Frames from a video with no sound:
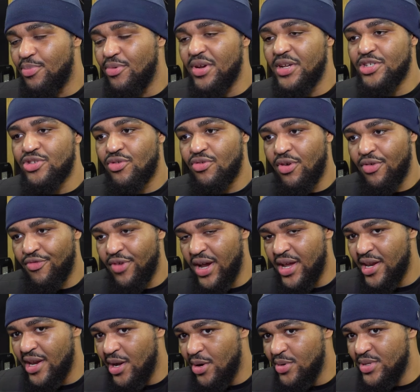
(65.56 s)
British crop
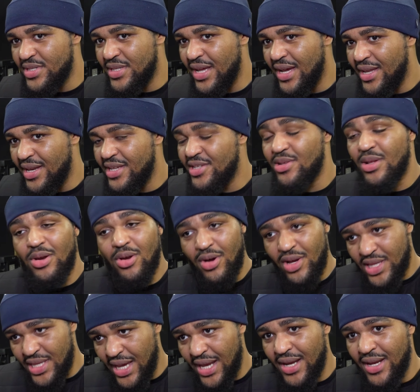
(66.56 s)
right now is that there's a lot
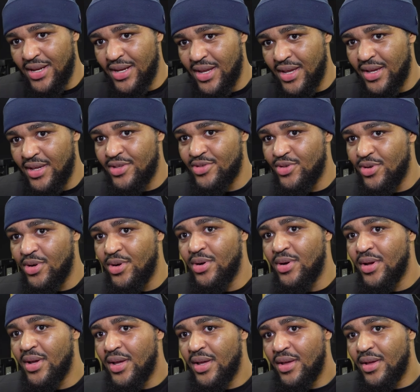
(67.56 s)
of talent there. So
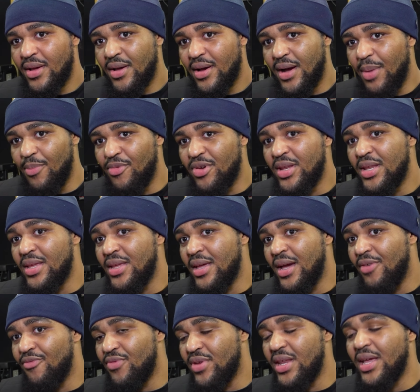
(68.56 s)
I'm really,
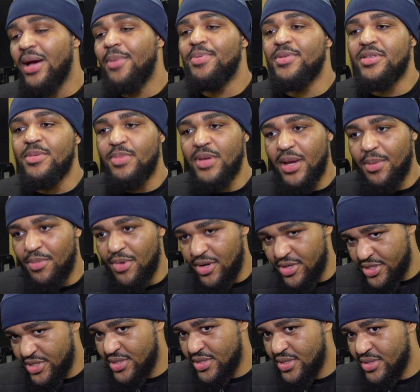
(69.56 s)
I'm really happy to be
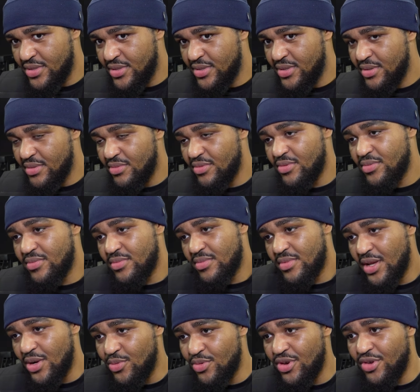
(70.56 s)
amongst
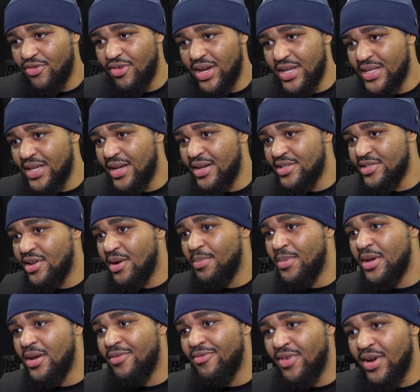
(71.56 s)
like, all the great talents
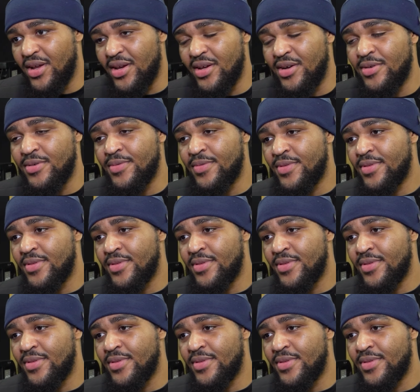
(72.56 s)
coming up right now.